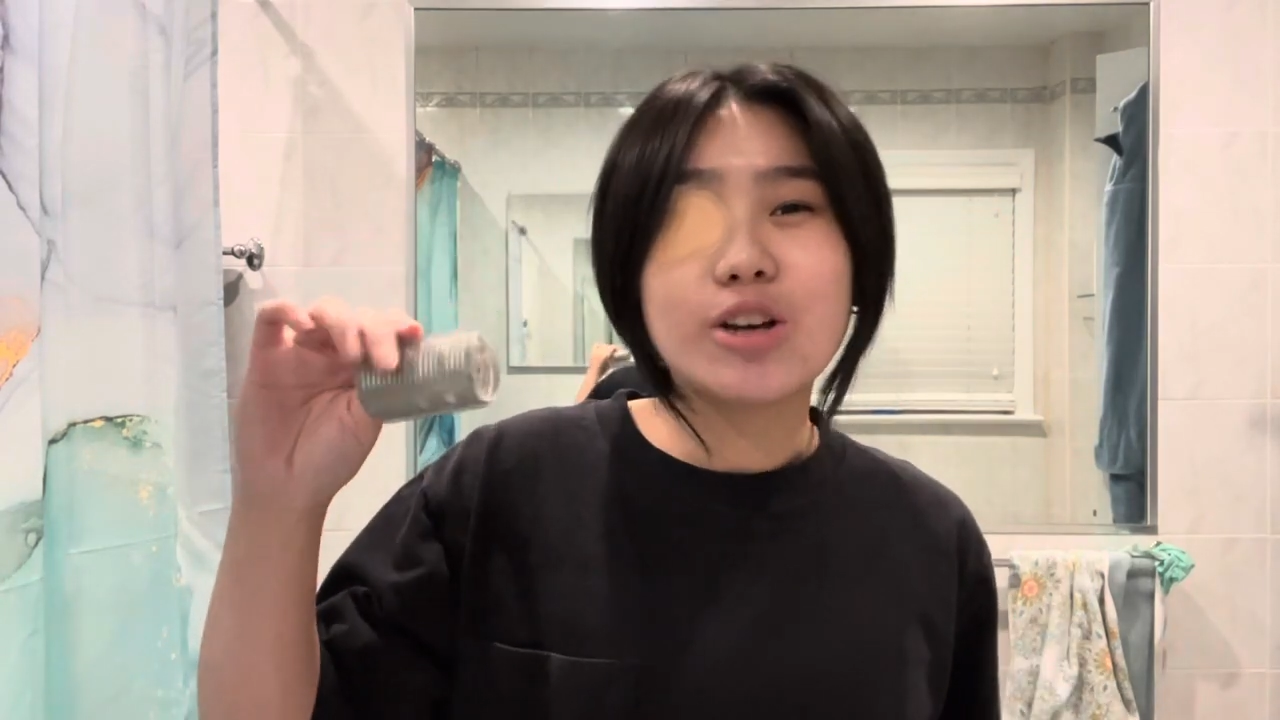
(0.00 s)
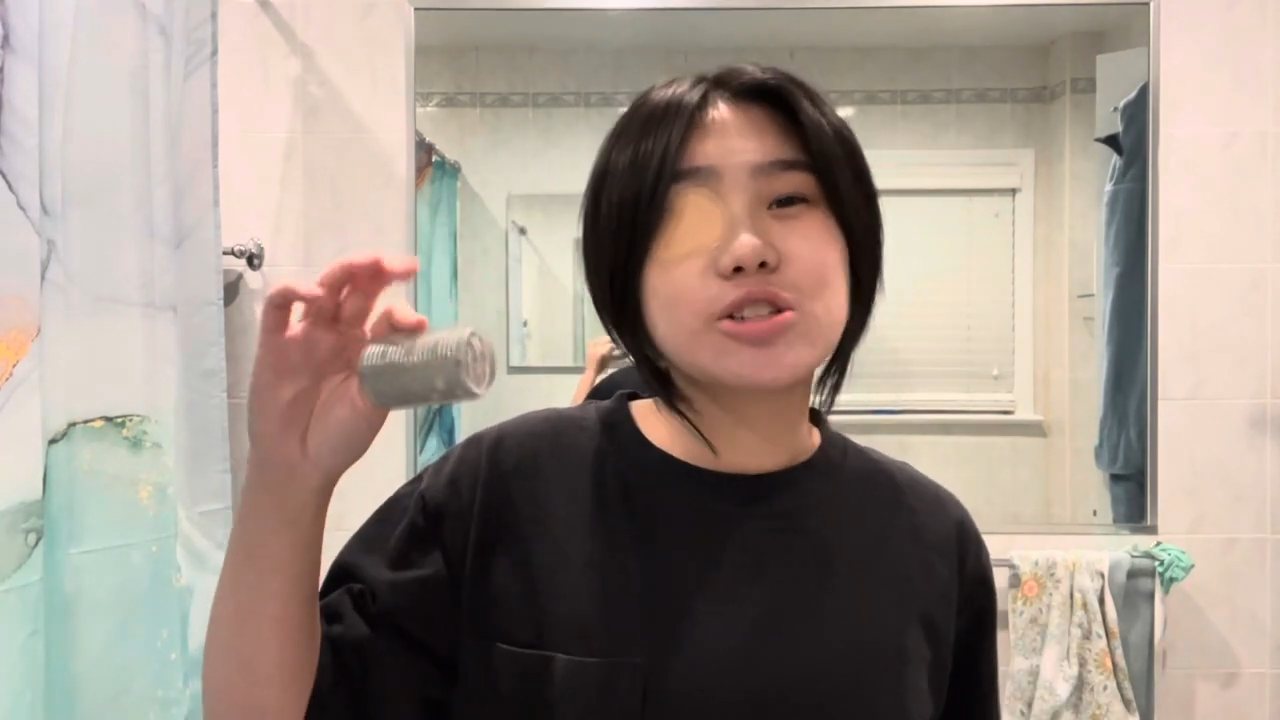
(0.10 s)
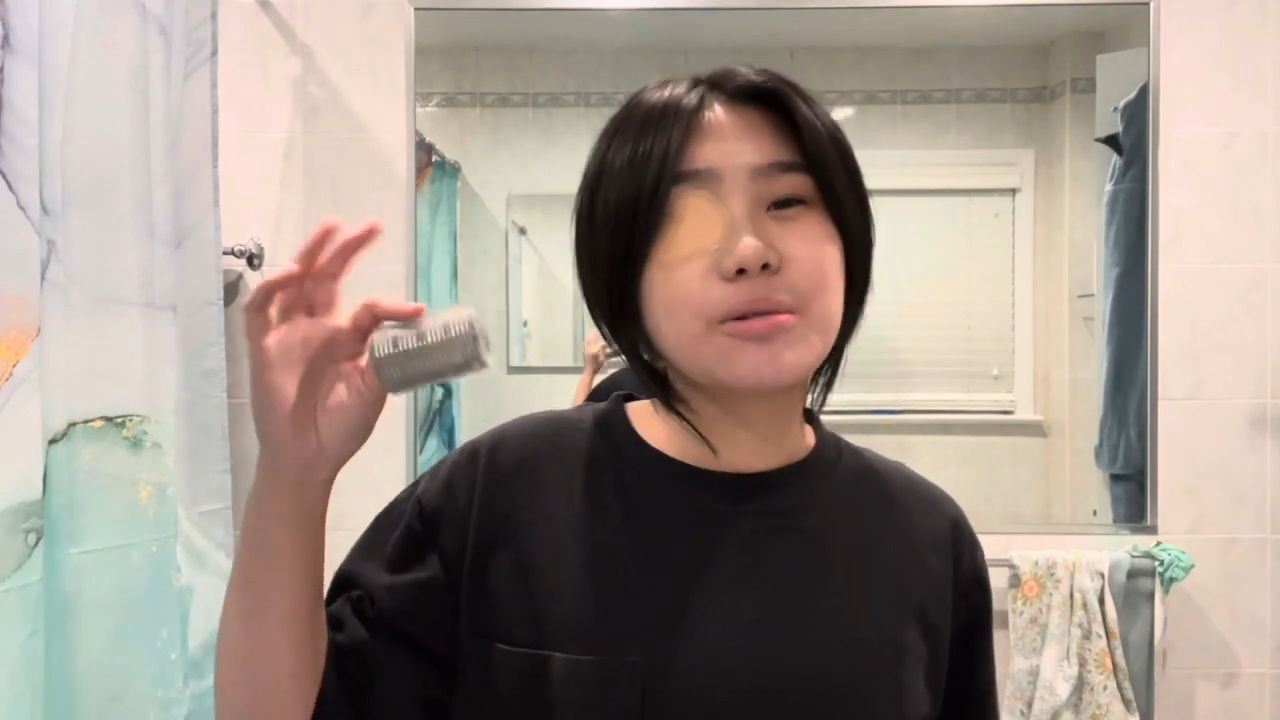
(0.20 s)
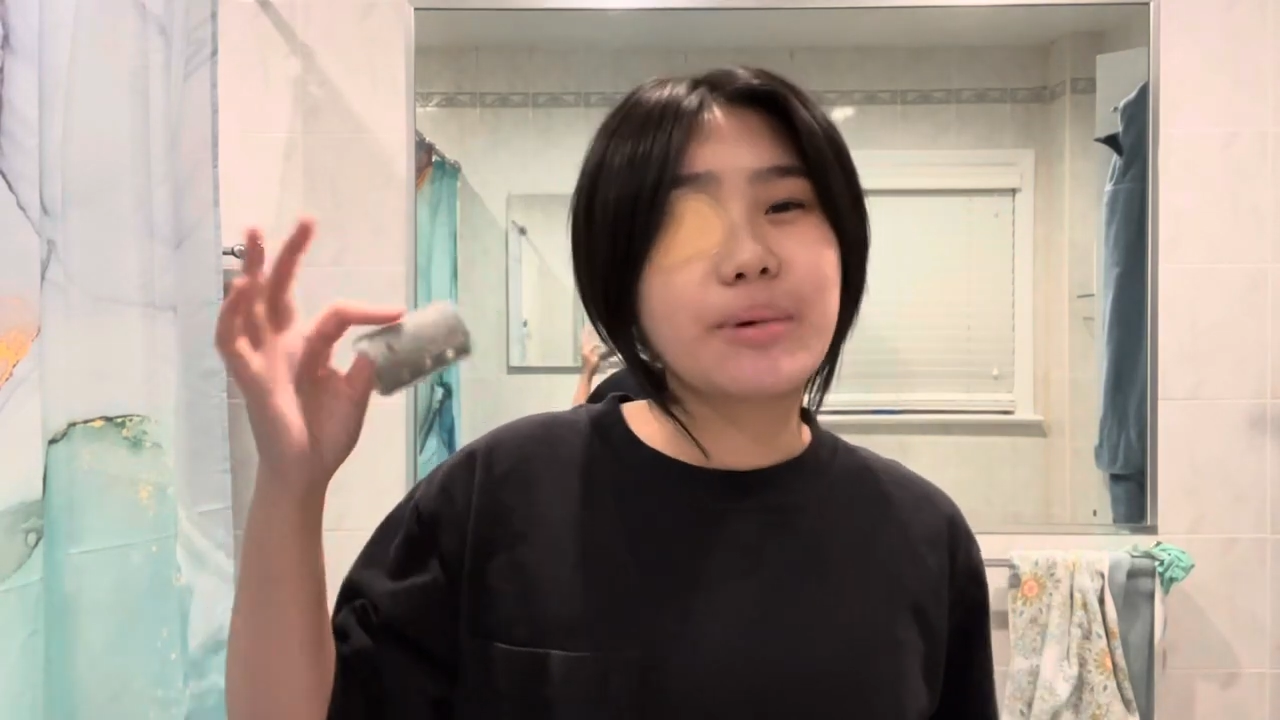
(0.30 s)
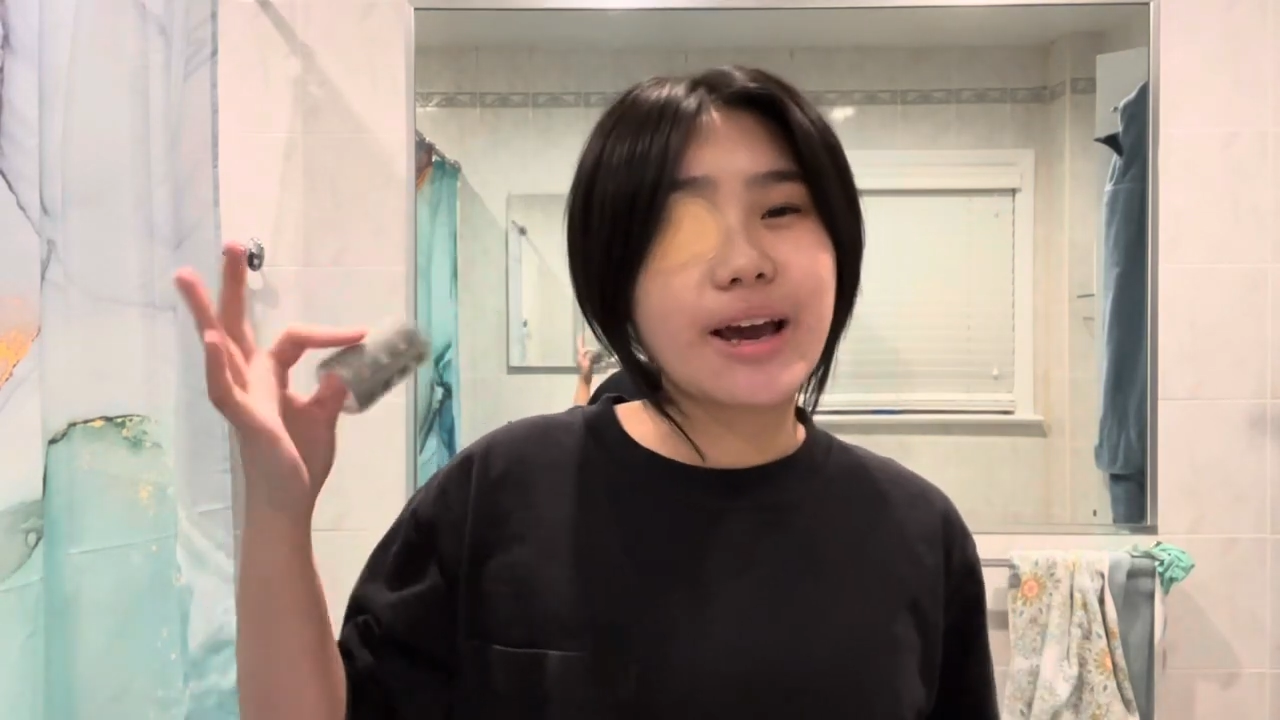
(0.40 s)

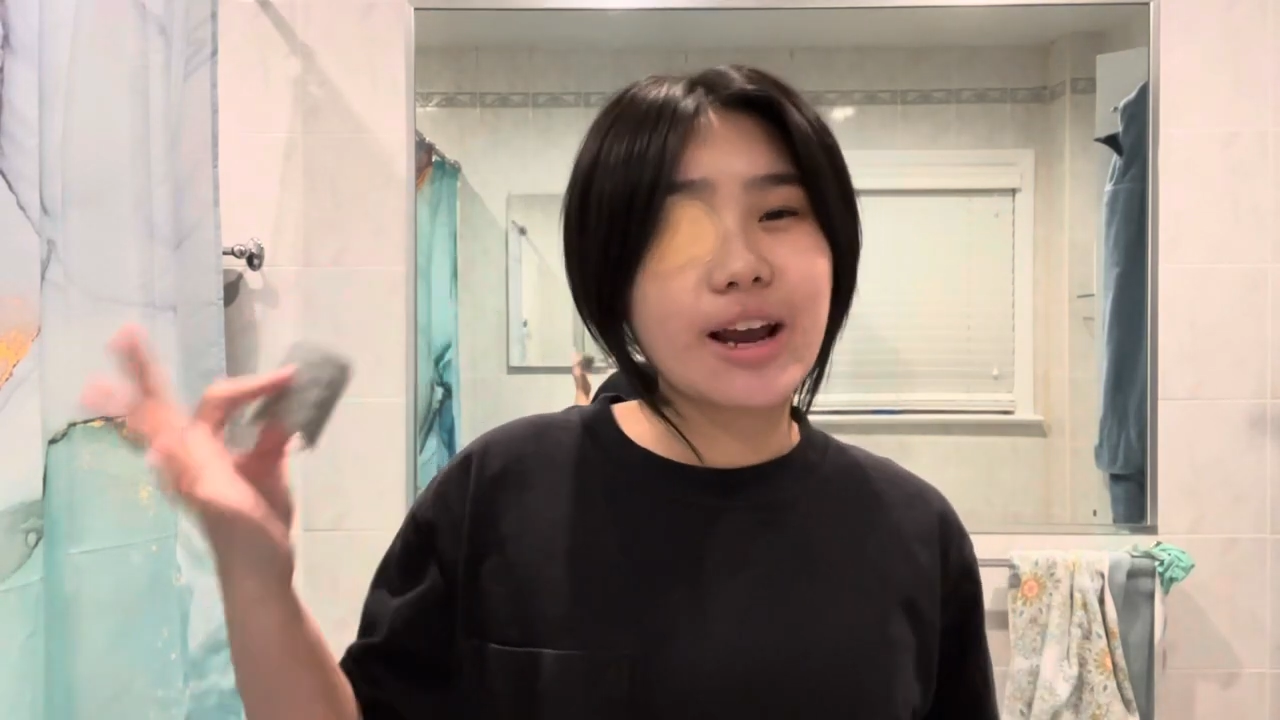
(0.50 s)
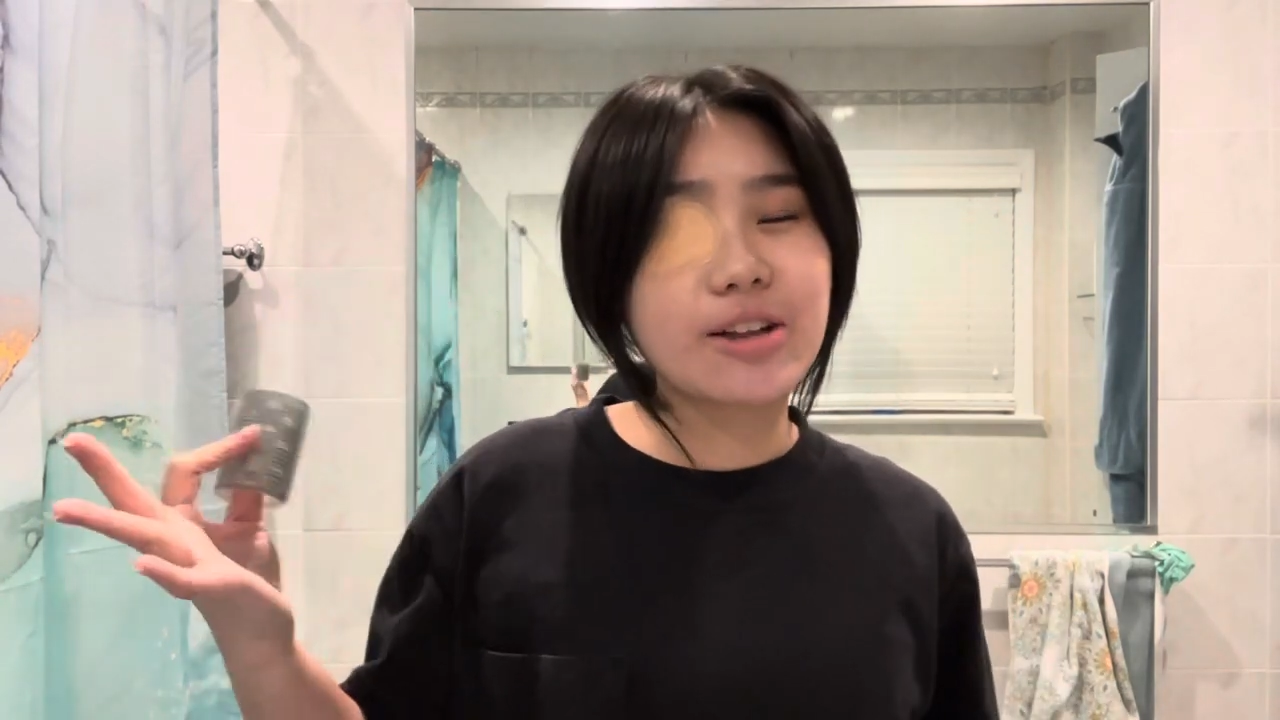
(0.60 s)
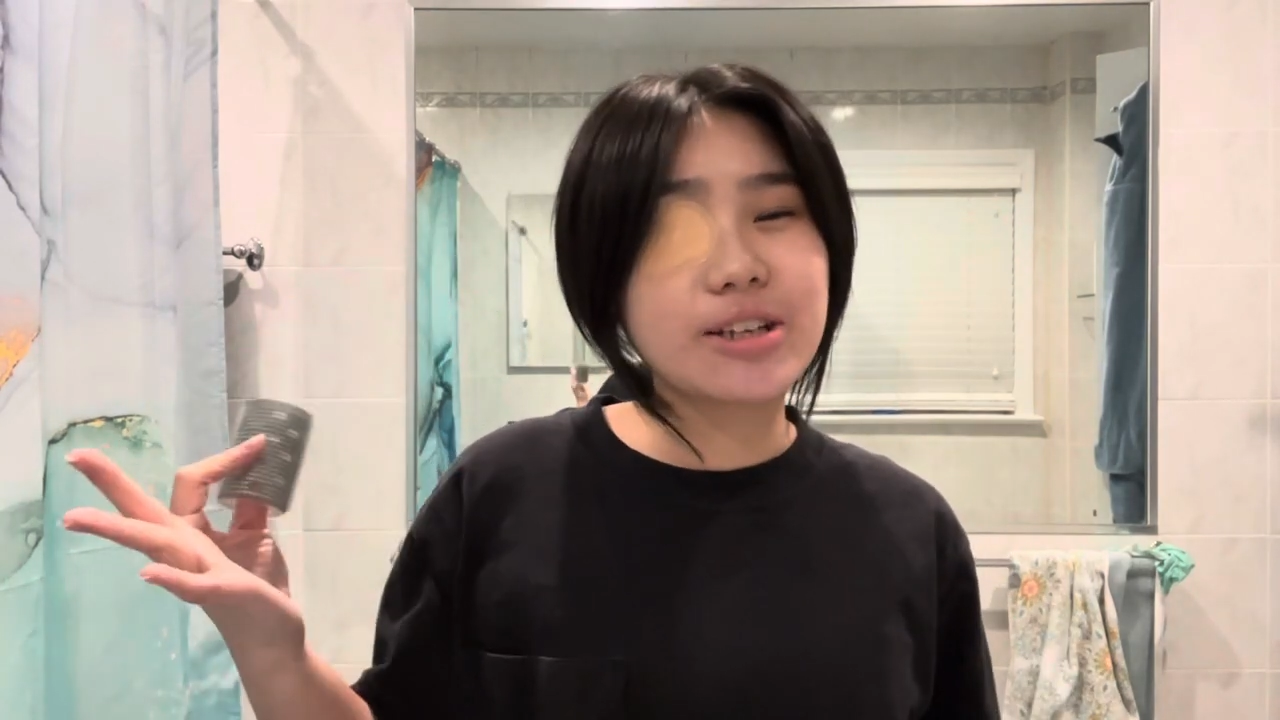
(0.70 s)
so my hair